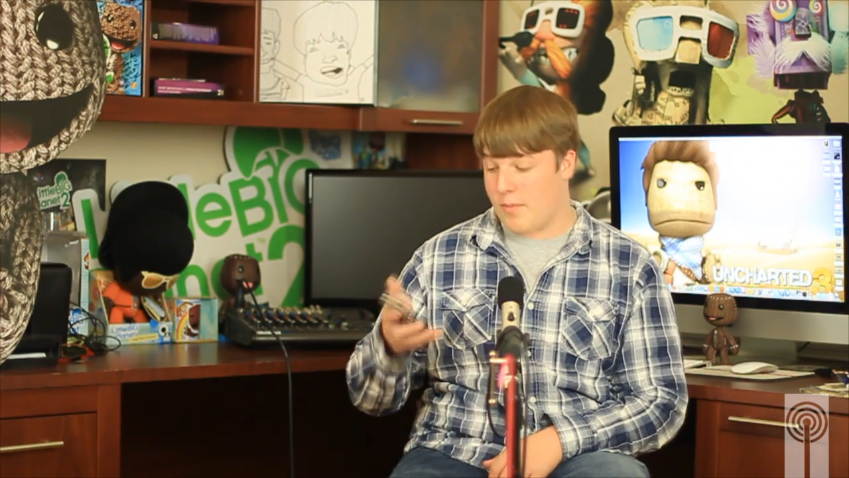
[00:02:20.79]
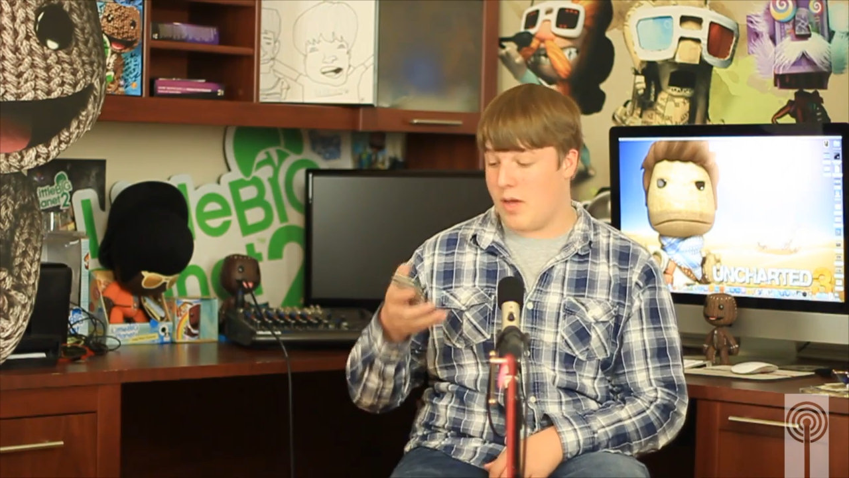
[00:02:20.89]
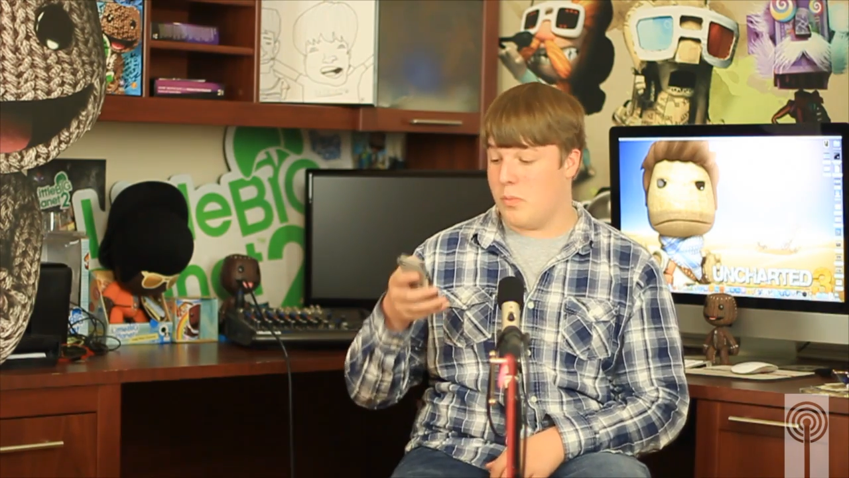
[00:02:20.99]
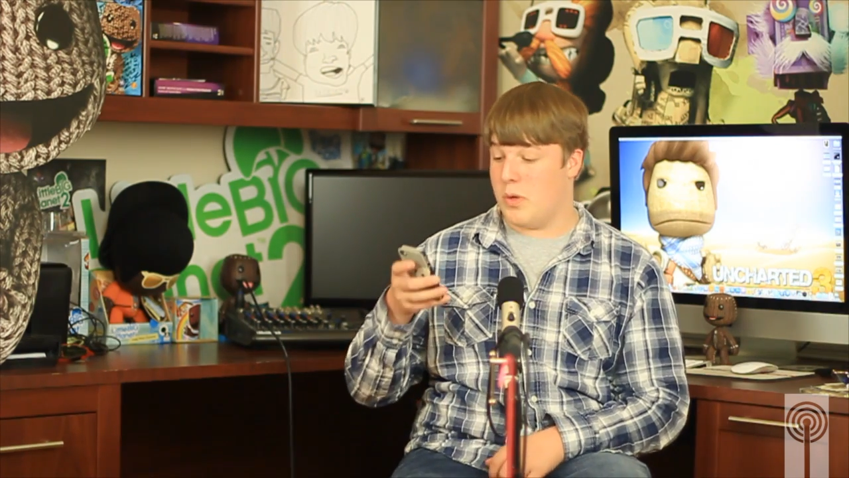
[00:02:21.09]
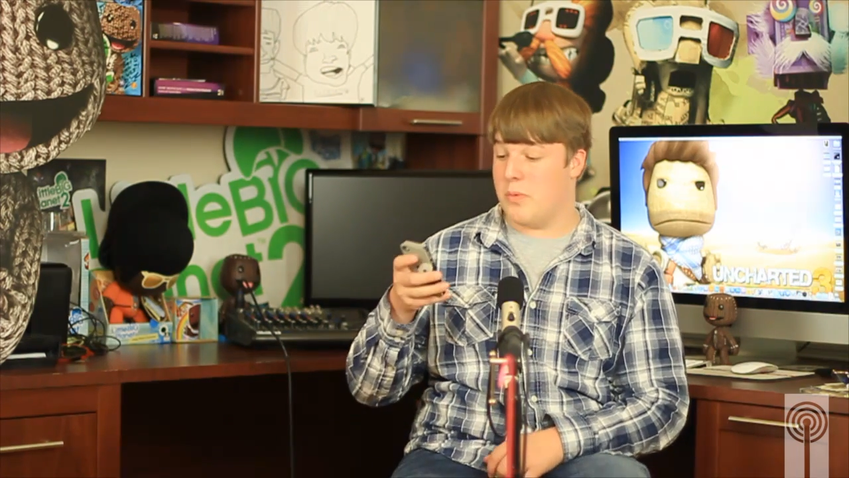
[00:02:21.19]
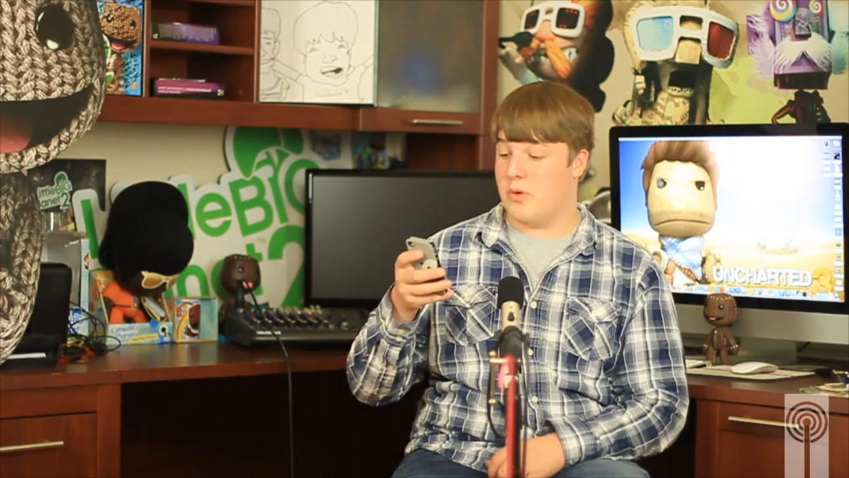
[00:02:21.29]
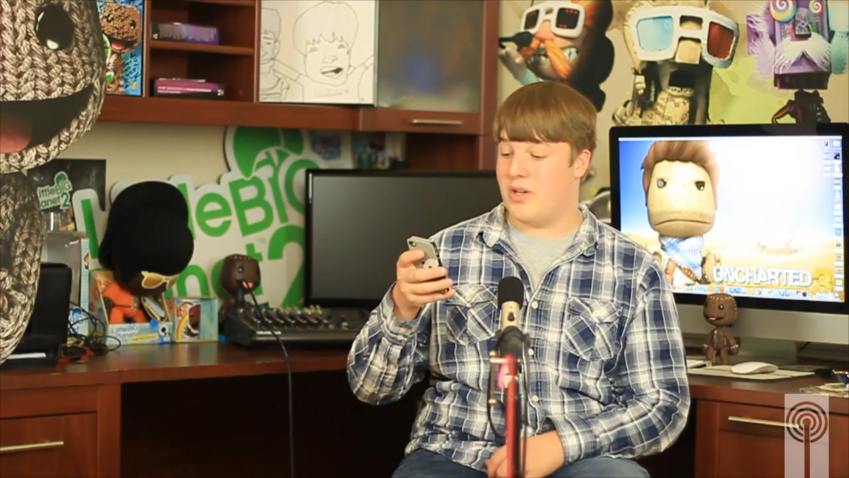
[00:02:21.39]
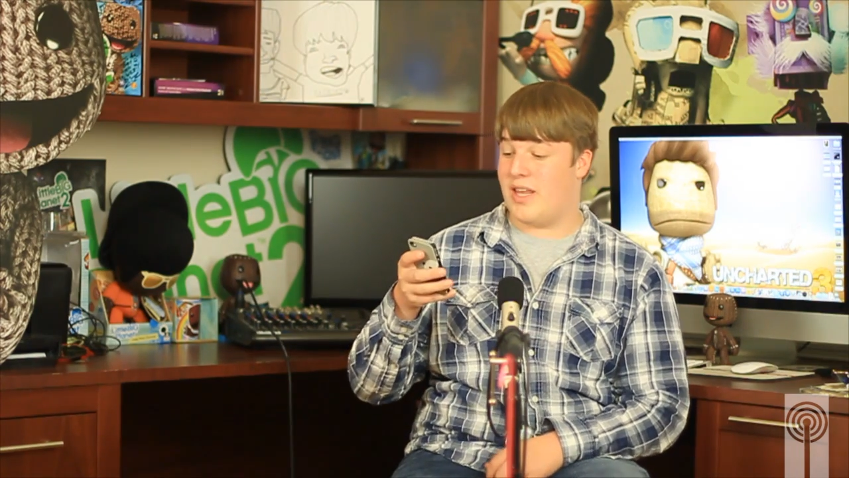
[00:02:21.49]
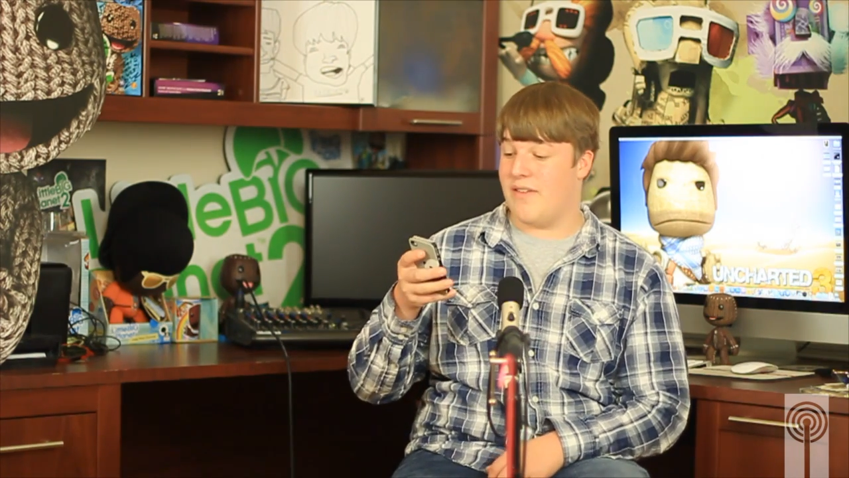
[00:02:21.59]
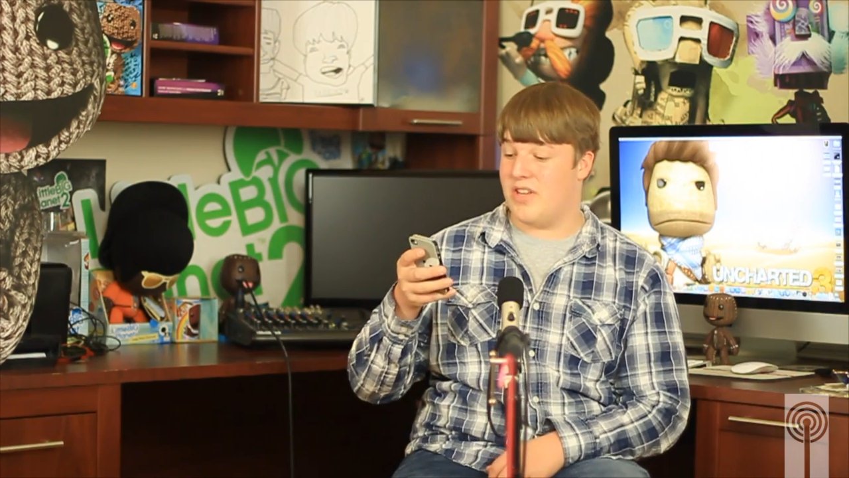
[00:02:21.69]
and we will
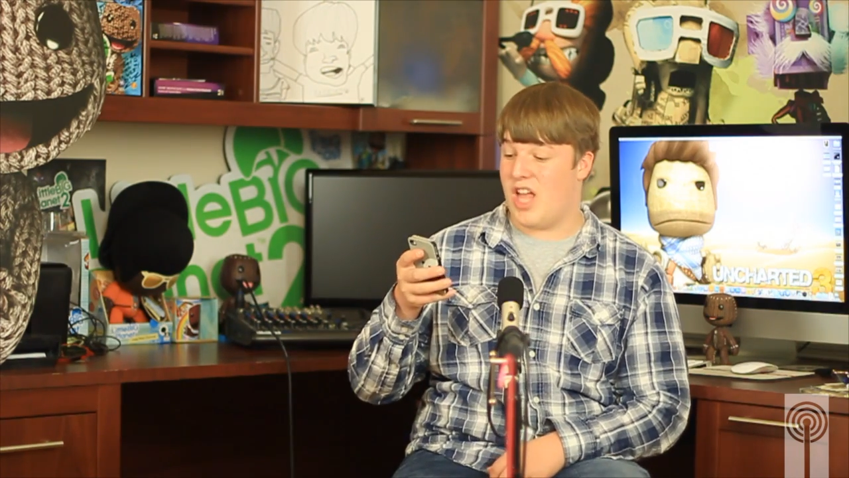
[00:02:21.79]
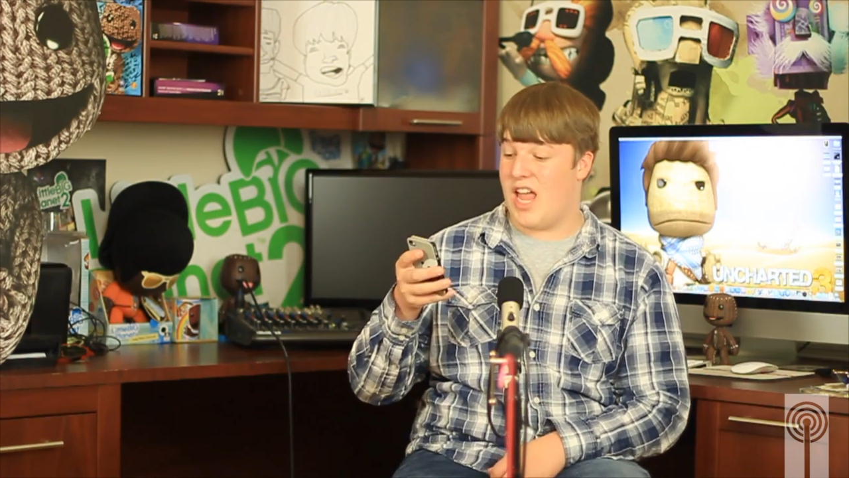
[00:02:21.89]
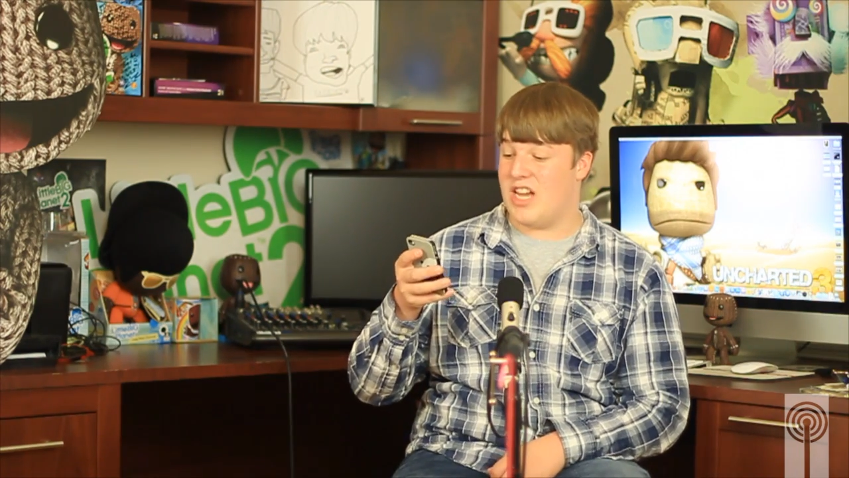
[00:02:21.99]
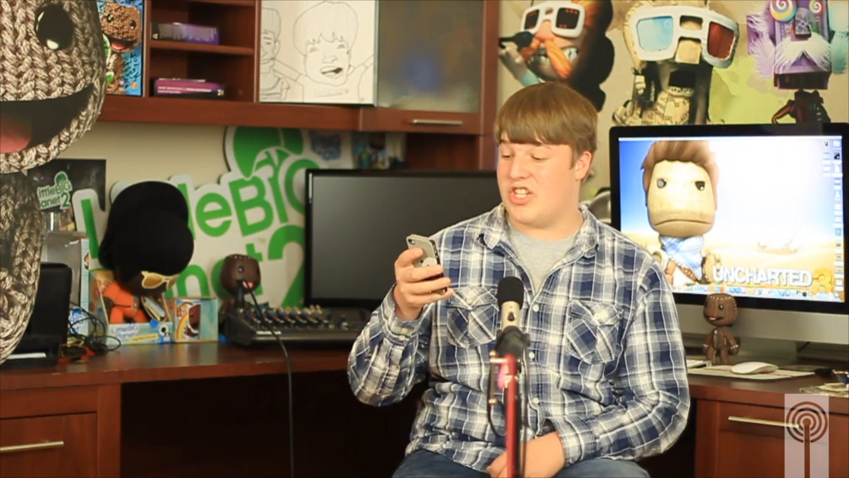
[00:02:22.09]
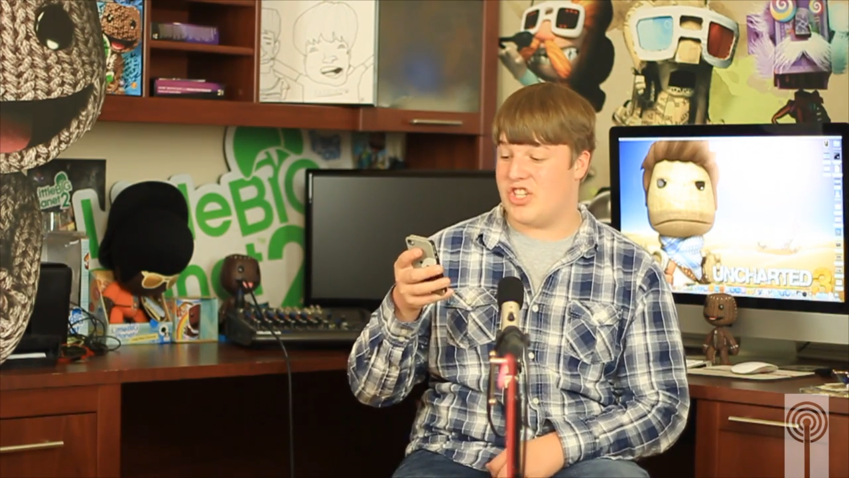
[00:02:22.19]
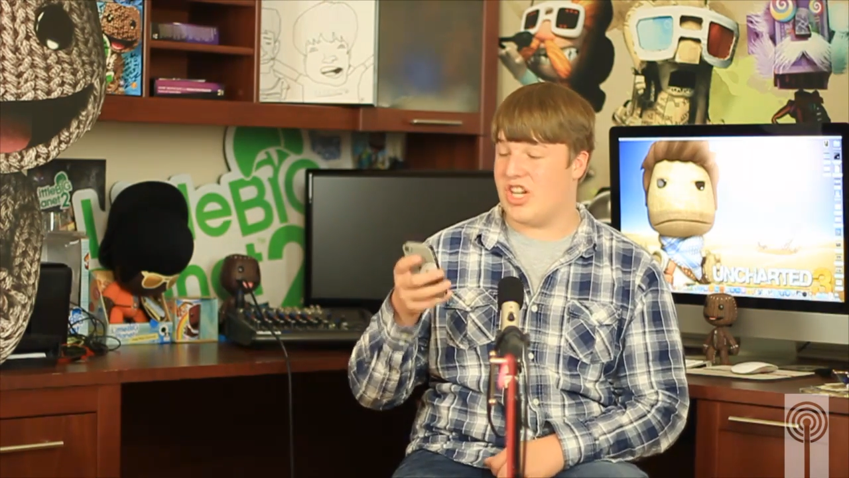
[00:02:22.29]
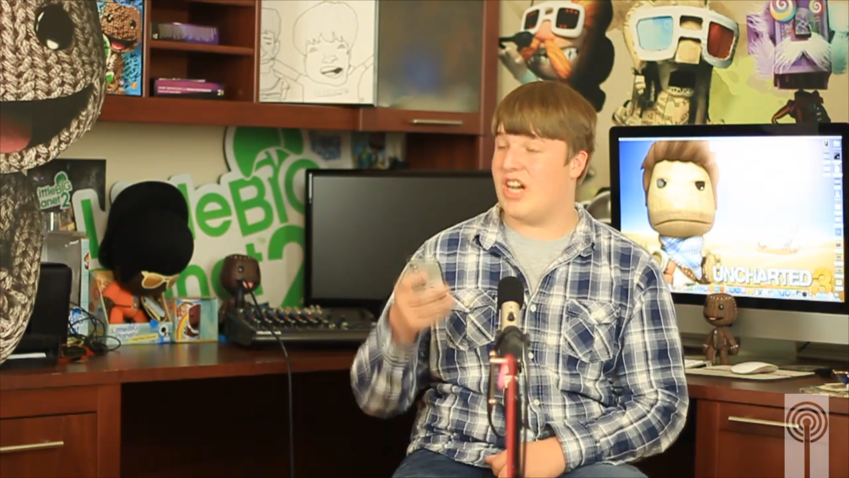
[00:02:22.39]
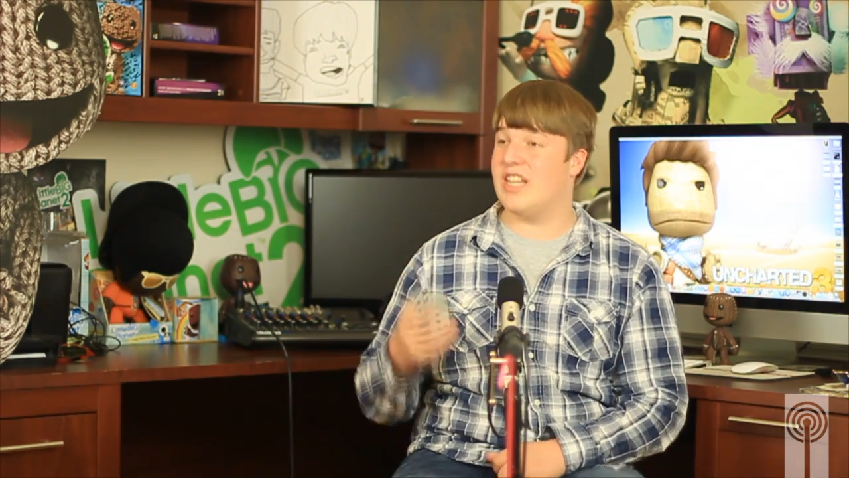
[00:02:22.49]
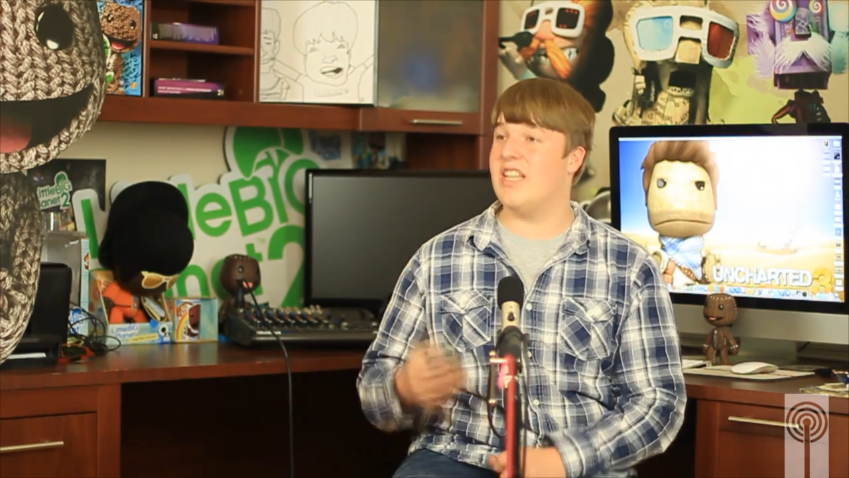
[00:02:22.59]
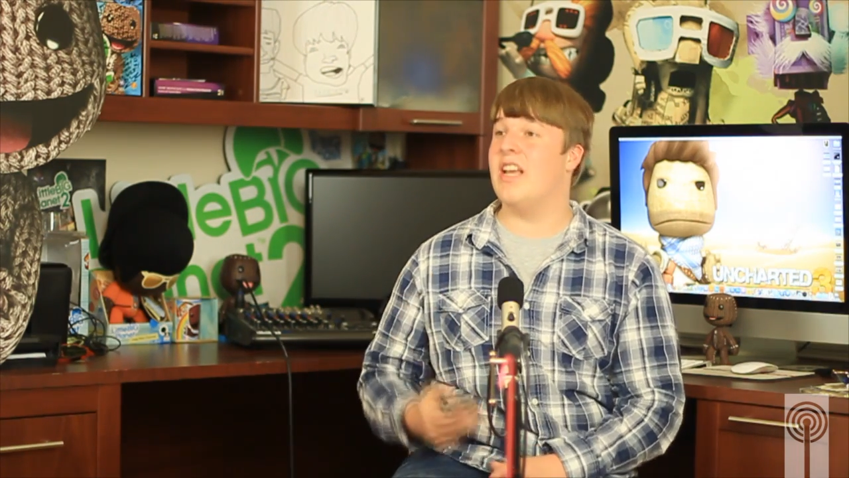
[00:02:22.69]
give it a
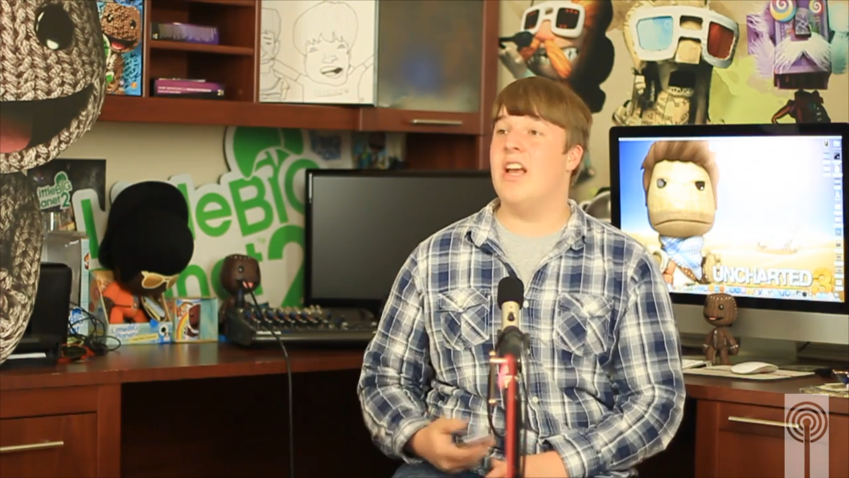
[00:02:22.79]
shot.